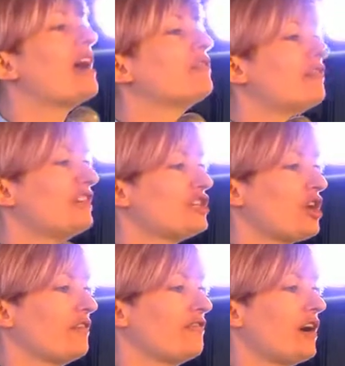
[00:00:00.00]
of each
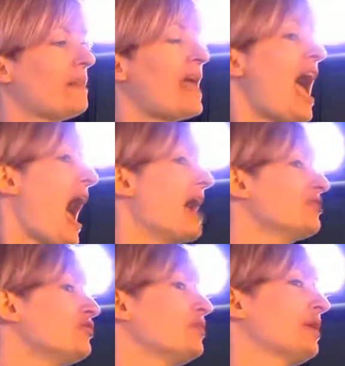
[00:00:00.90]
other.
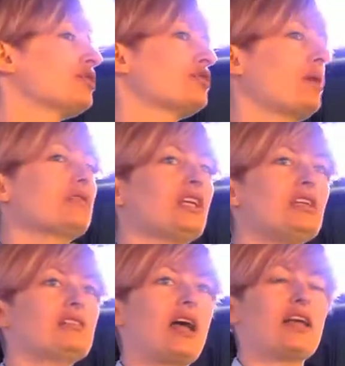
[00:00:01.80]
And because as well,
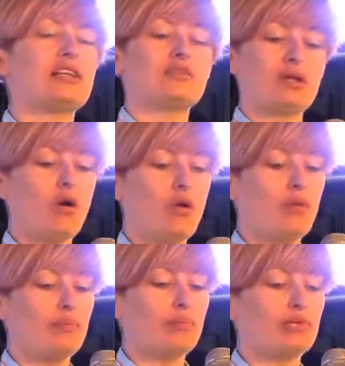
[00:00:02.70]
these days, we're not
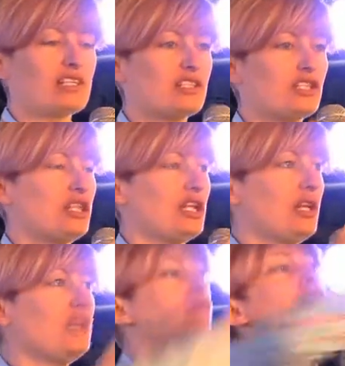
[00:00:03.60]
present
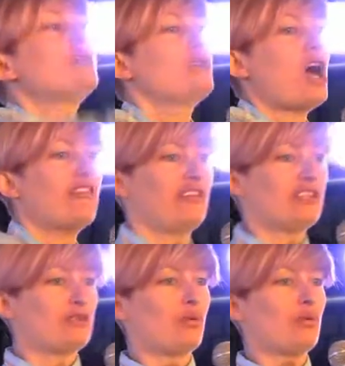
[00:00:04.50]
in real life.
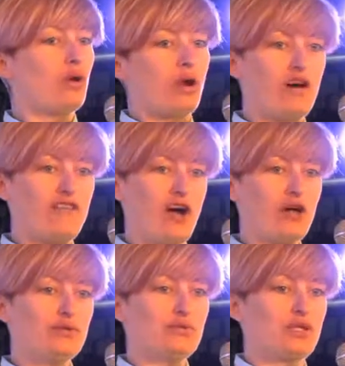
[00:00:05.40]
It's all on our
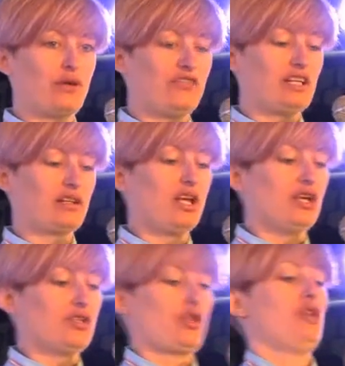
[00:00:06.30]
phones. So I think
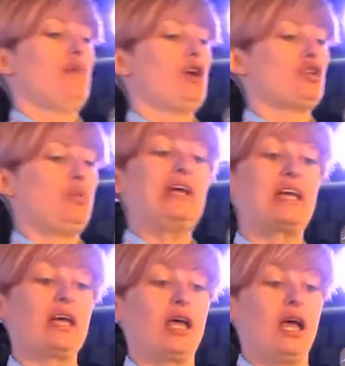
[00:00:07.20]
so
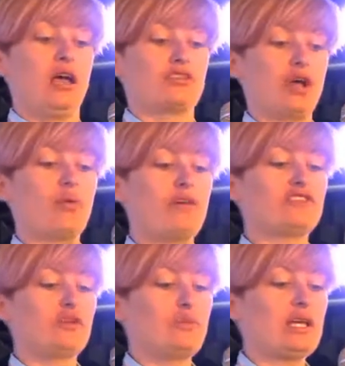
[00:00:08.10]

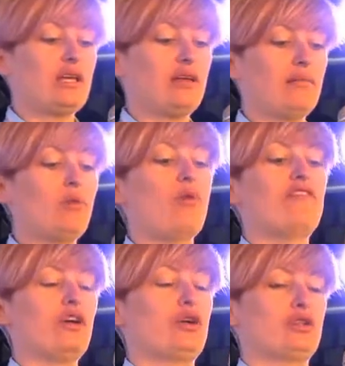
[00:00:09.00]
often we're more
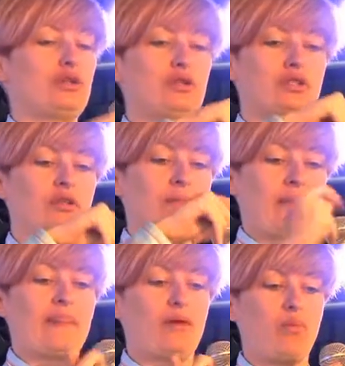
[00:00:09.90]
focused on
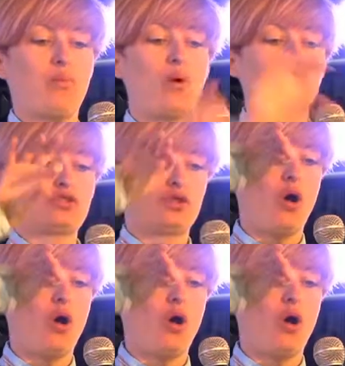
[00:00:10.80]
what's on